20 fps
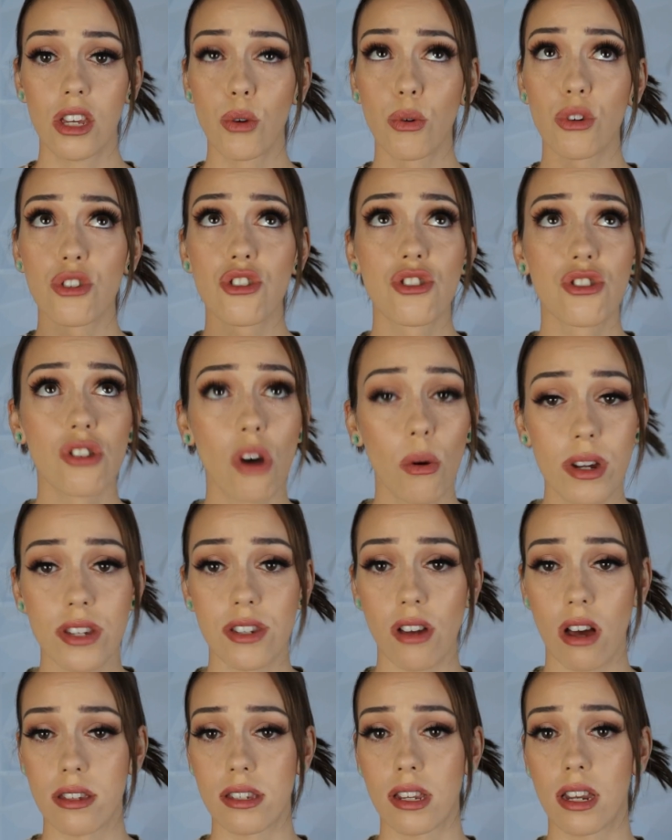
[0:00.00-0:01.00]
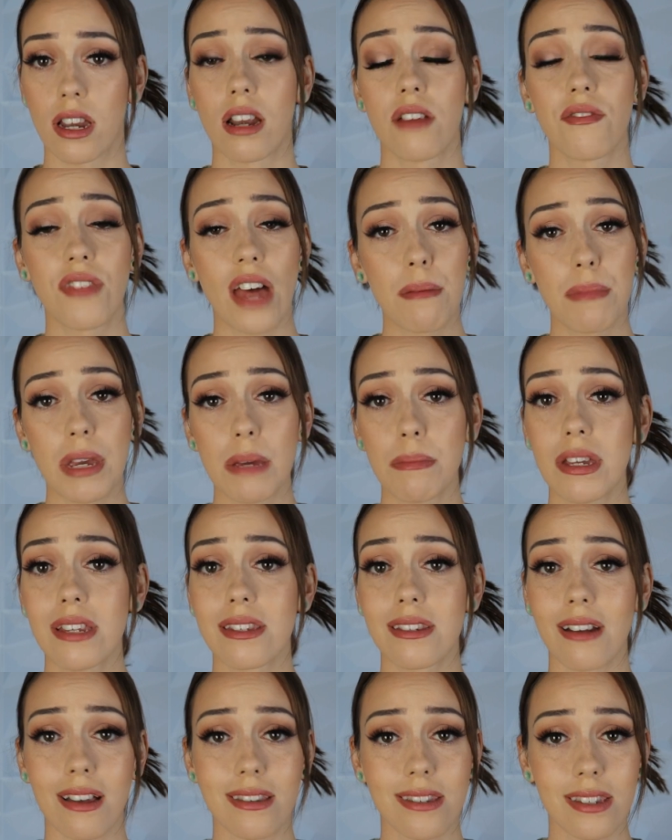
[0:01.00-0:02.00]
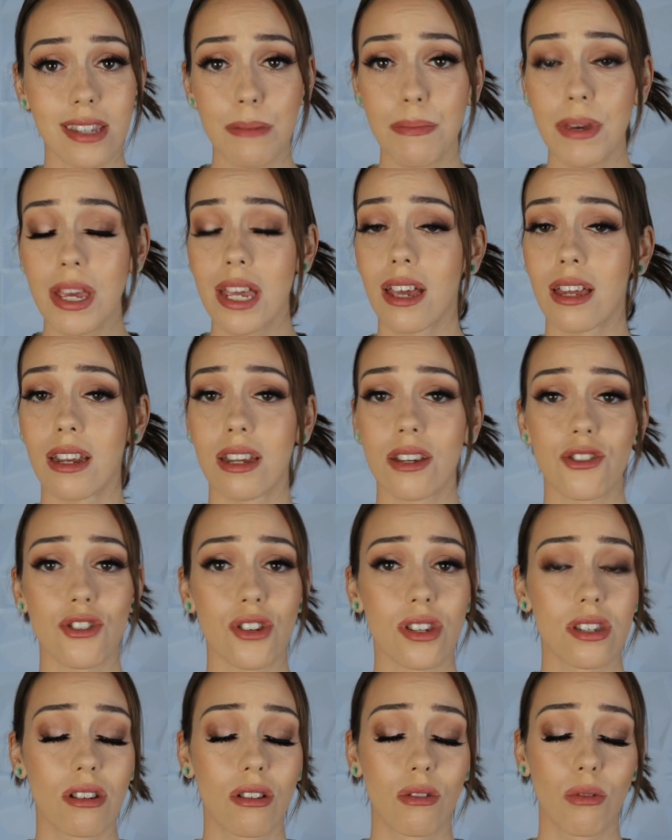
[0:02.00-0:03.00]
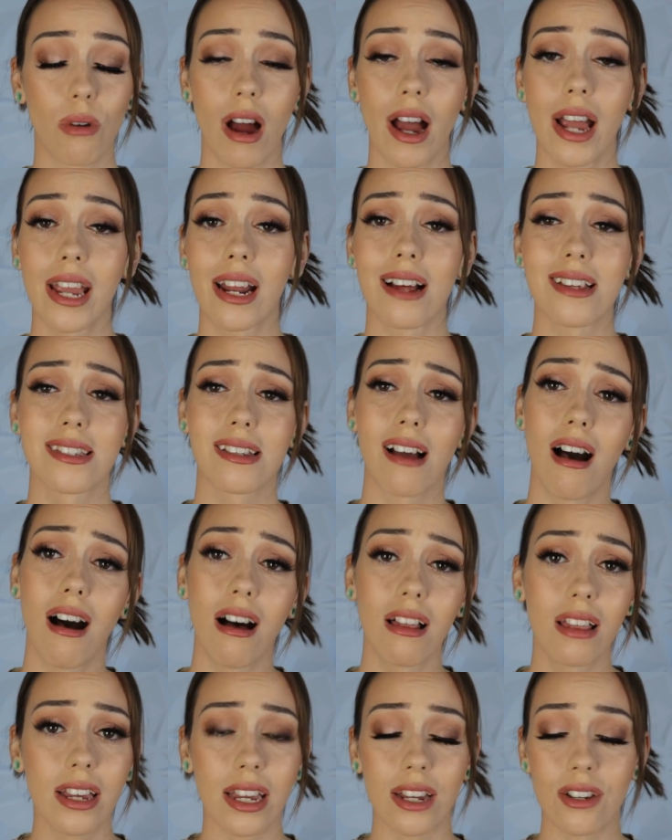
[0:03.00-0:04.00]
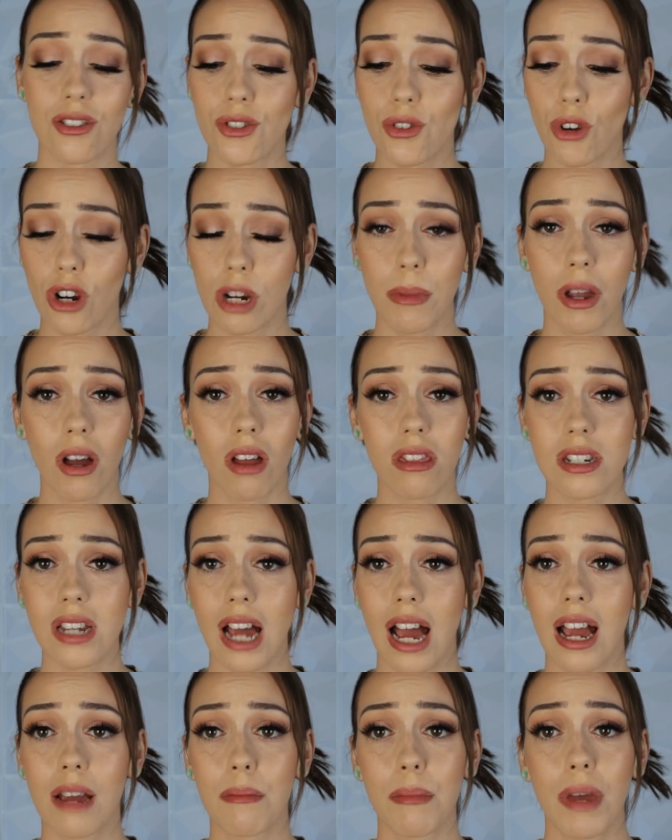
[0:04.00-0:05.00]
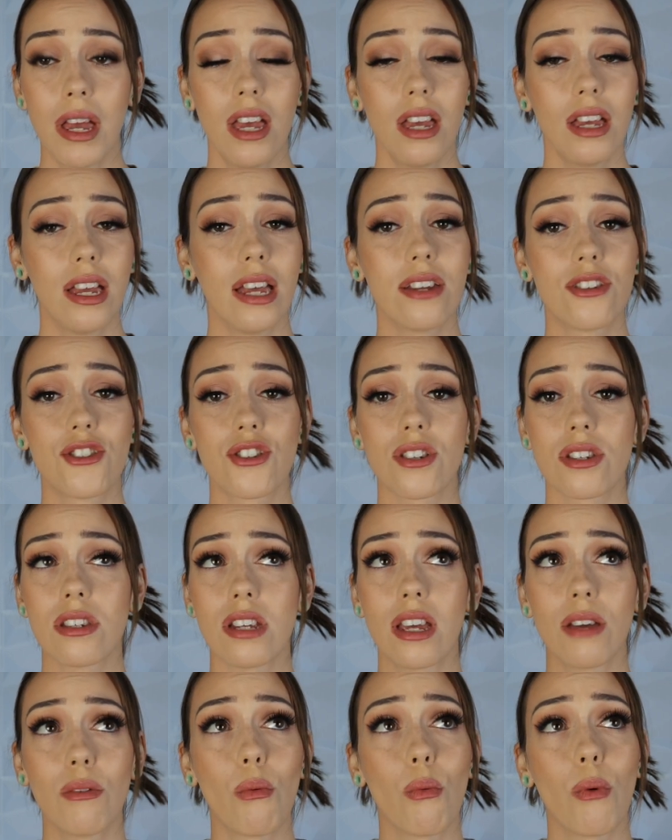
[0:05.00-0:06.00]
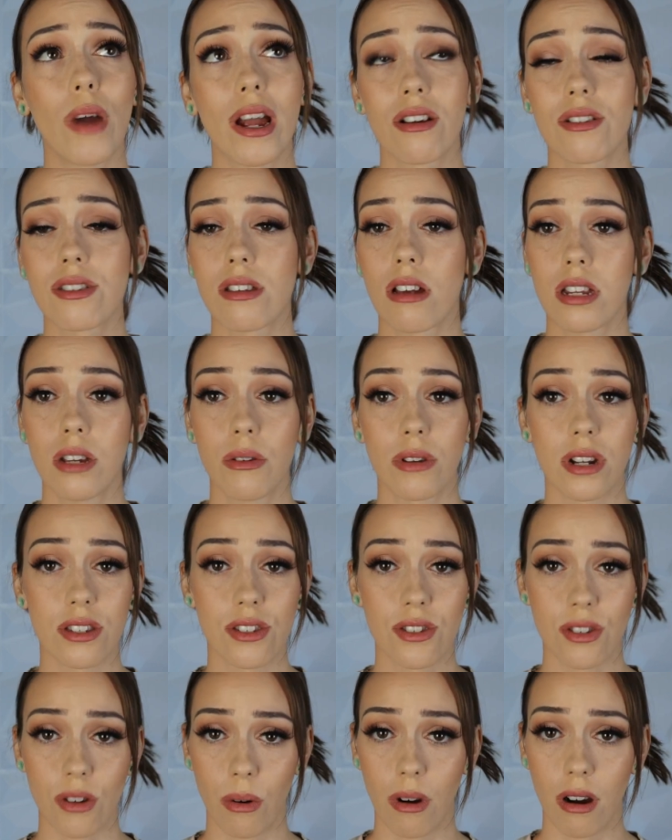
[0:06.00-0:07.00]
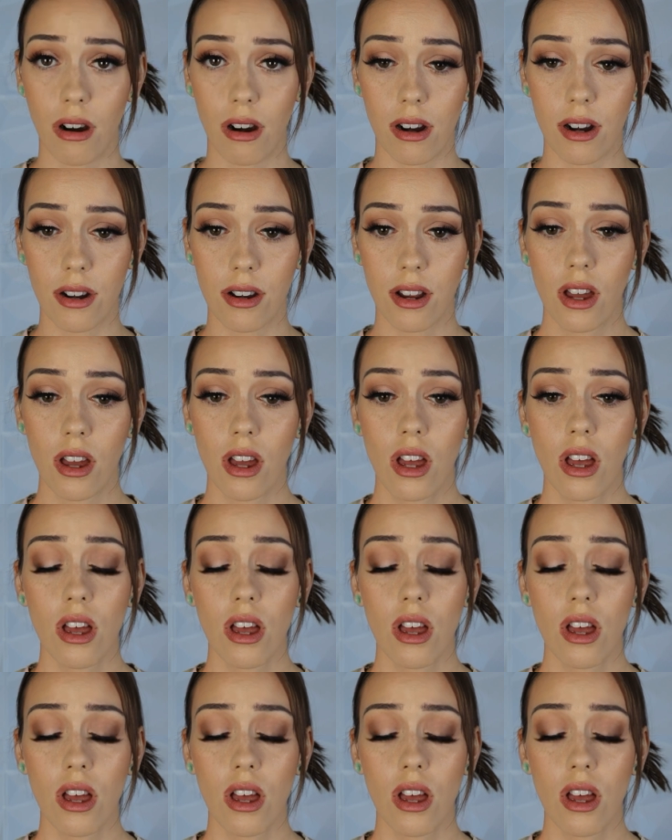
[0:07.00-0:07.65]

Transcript: You are so exhausted. And if that baby is not sleeping and is just crying and has colic and screaming all the time, it's just, it wears on you and it's so hard.